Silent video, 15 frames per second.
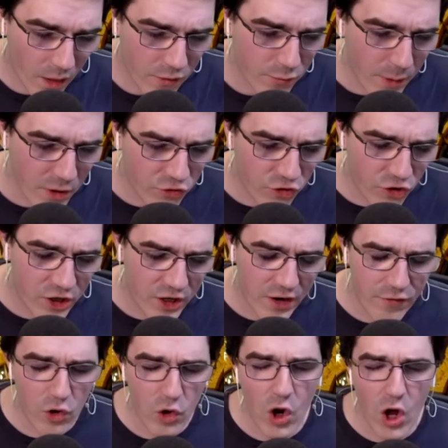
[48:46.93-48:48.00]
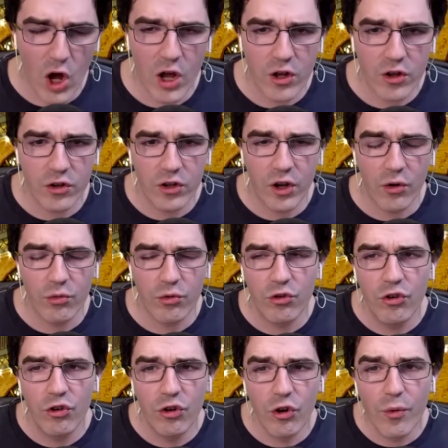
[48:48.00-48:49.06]
especially if they're not, you know,
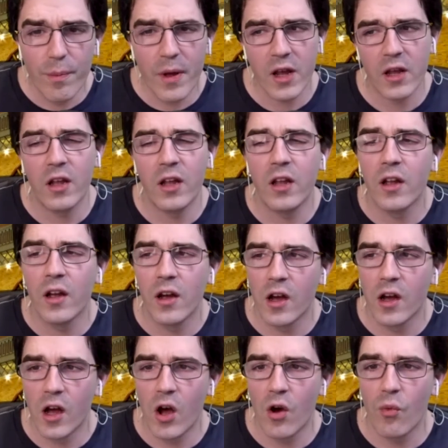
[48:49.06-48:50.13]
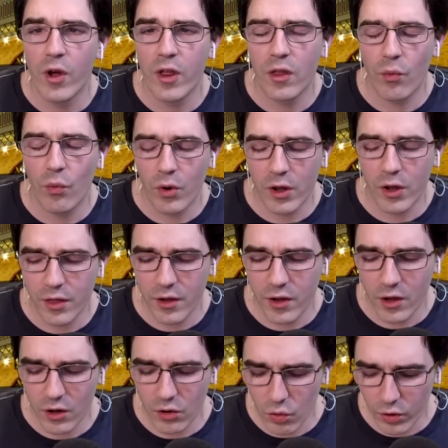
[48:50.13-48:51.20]
too picky uh, with with uh,